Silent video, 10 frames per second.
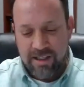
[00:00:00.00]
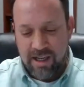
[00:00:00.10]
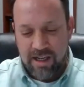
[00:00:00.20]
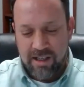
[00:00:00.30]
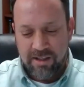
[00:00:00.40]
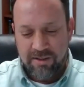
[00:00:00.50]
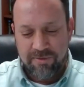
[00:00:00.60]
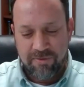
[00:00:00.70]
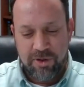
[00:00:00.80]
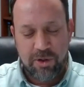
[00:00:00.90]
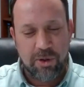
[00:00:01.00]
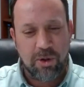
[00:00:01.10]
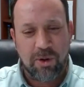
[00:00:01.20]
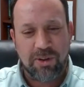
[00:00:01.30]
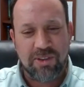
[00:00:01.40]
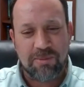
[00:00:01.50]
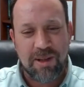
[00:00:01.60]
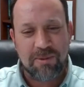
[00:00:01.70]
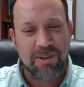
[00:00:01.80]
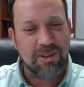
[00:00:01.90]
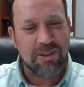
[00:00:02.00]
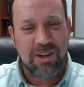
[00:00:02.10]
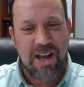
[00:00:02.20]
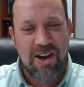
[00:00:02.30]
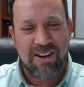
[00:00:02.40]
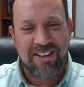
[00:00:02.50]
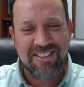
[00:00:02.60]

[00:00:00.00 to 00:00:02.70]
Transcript: the good Lord sometimes doesn't allow it.